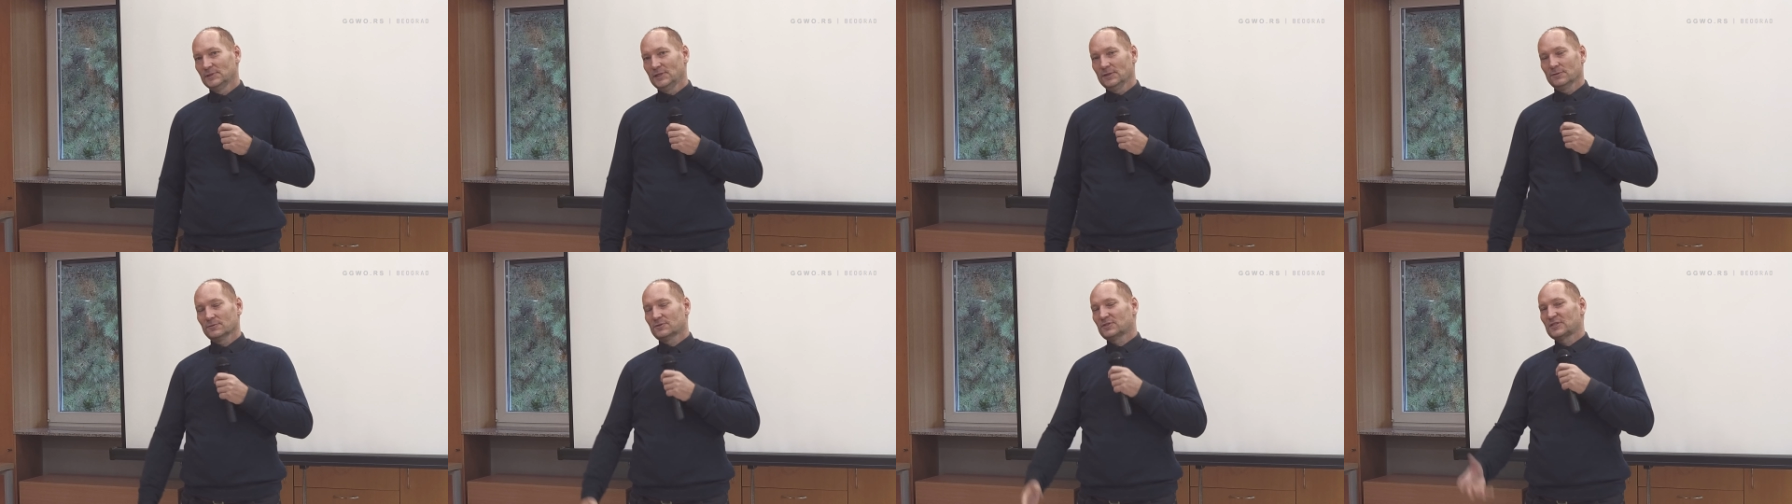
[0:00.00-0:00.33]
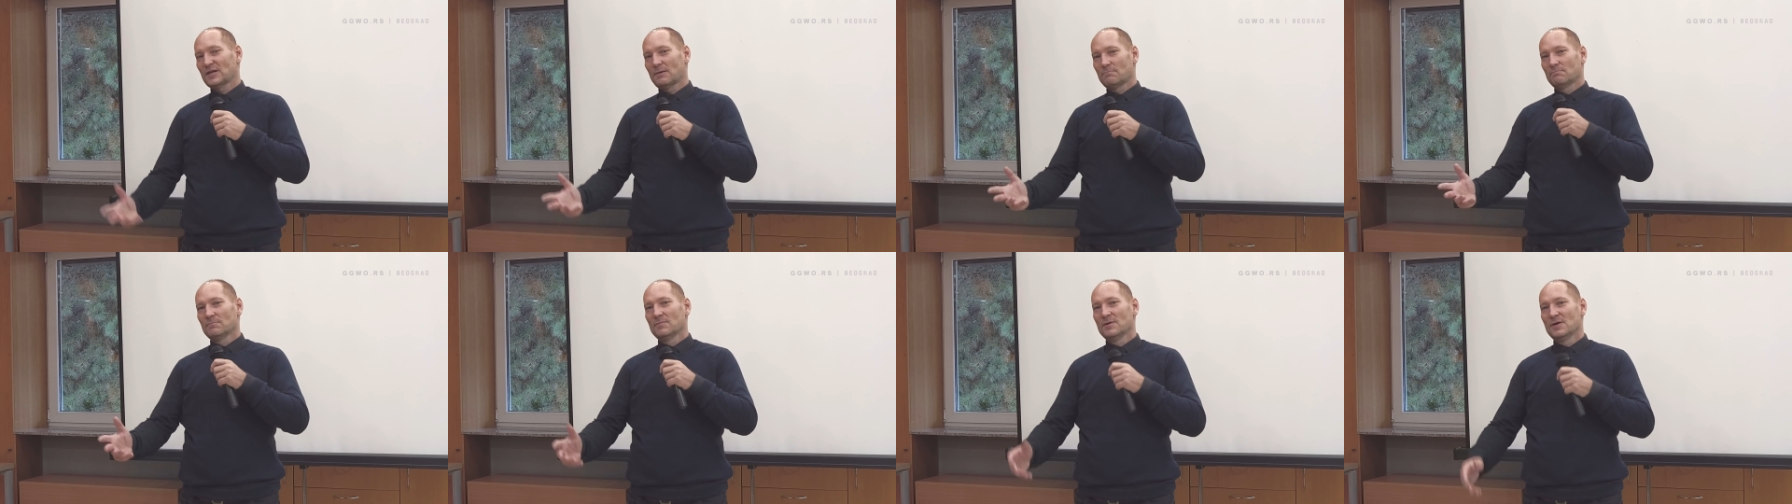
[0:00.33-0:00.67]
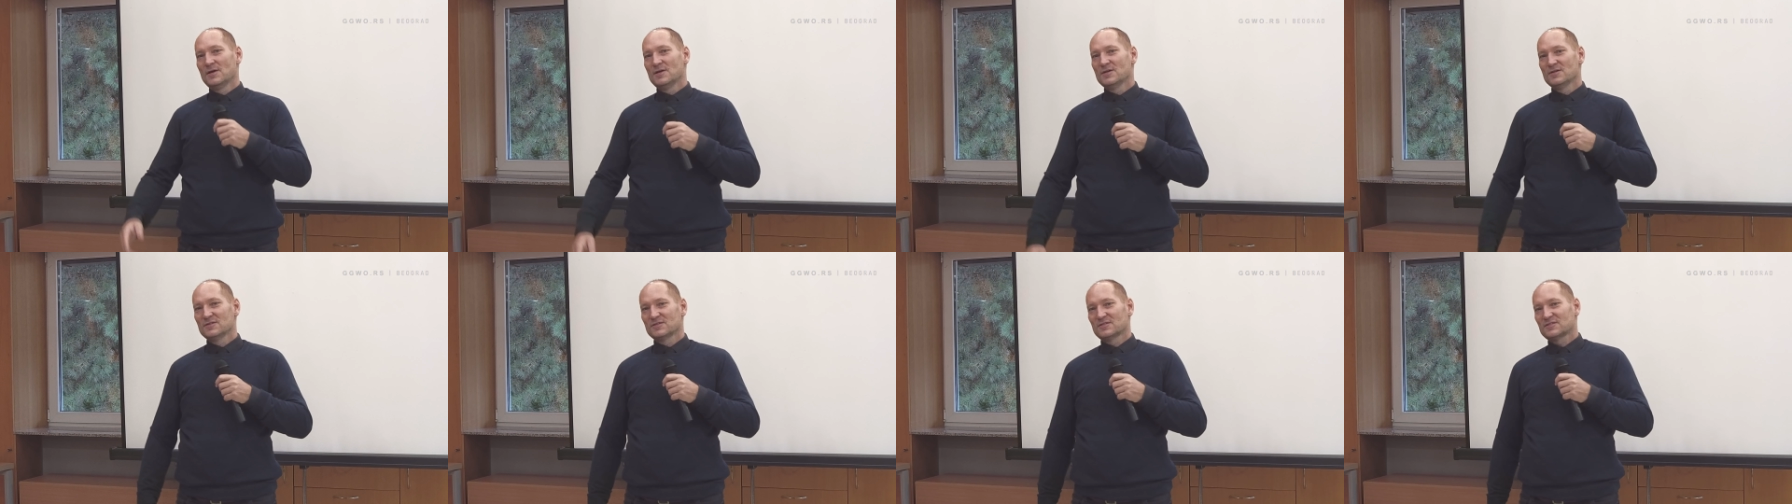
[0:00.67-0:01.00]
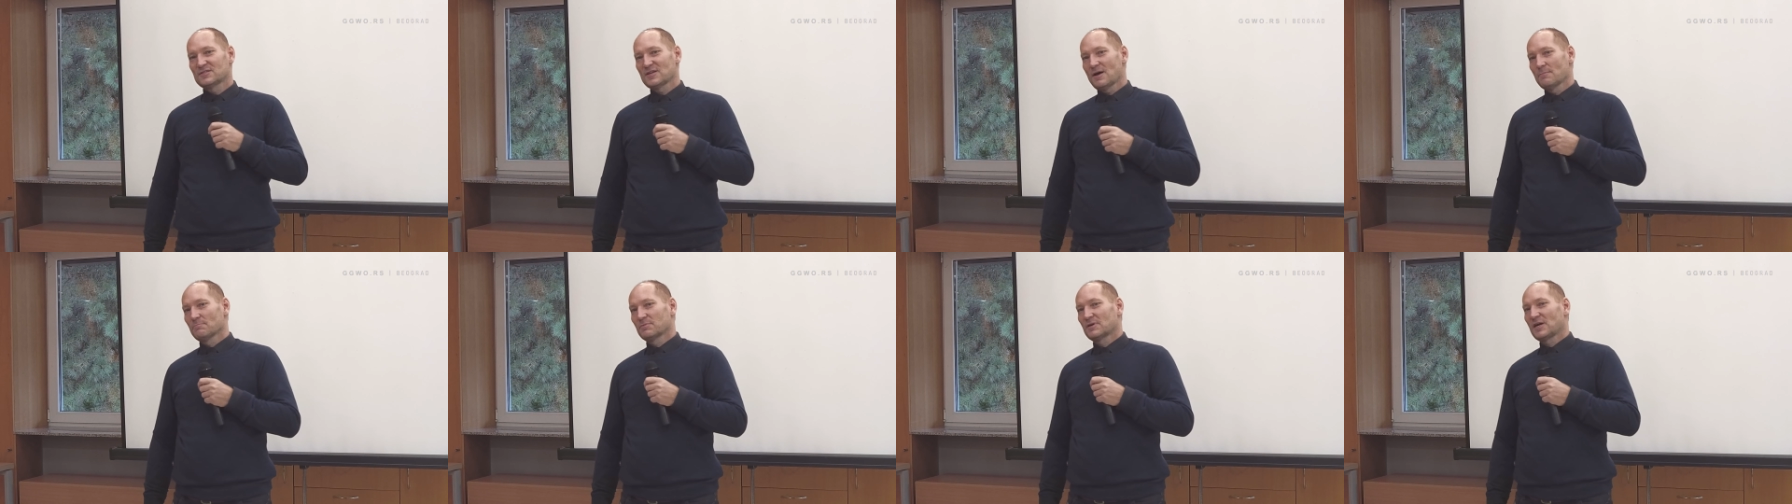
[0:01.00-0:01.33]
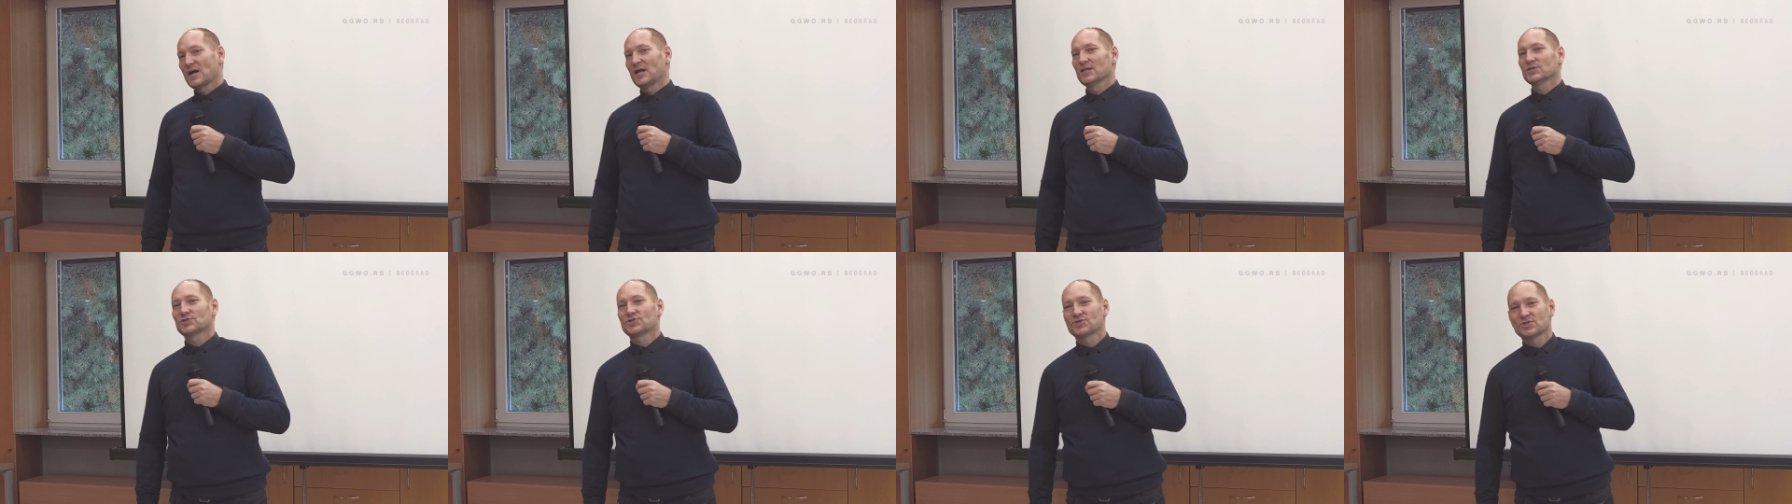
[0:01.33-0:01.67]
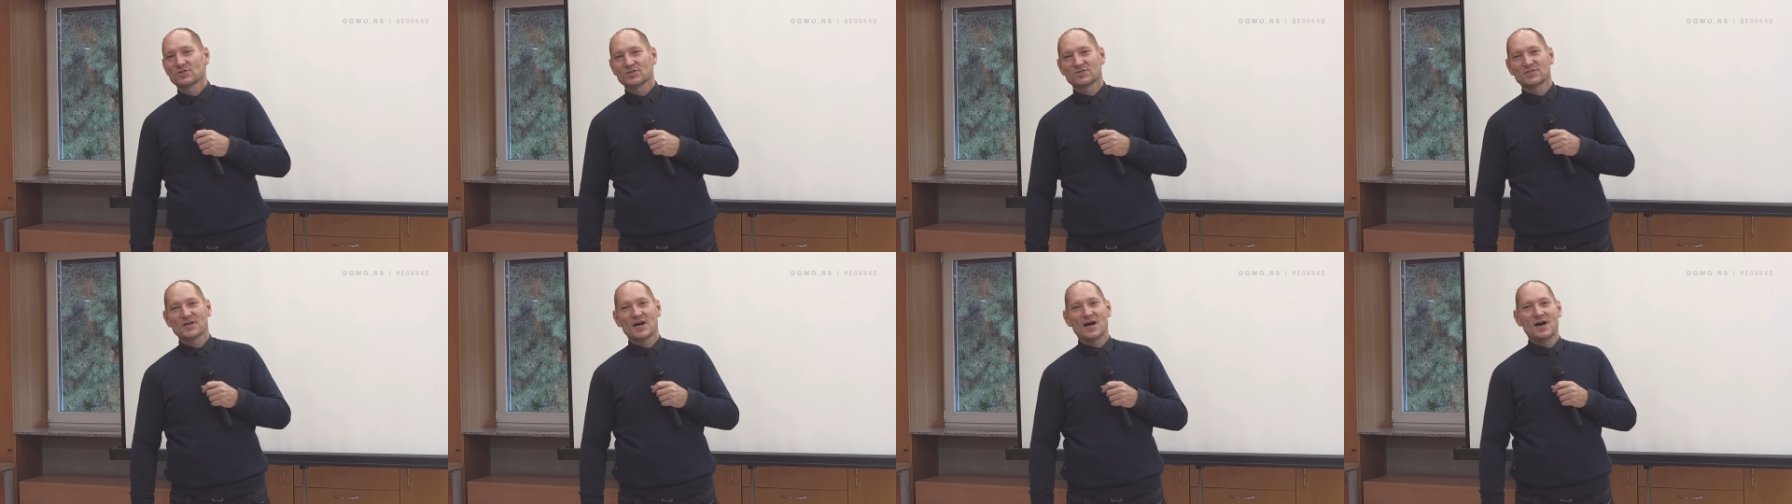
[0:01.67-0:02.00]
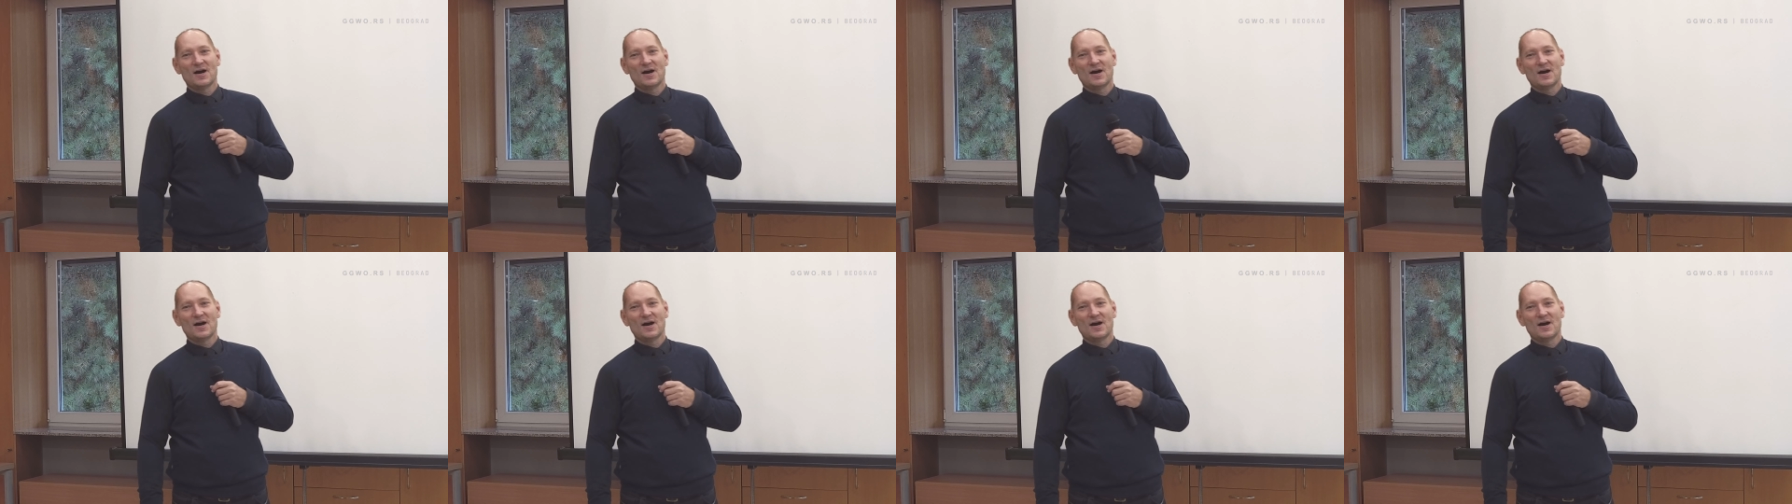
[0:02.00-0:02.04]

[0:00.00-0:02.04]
You know, some, some cultures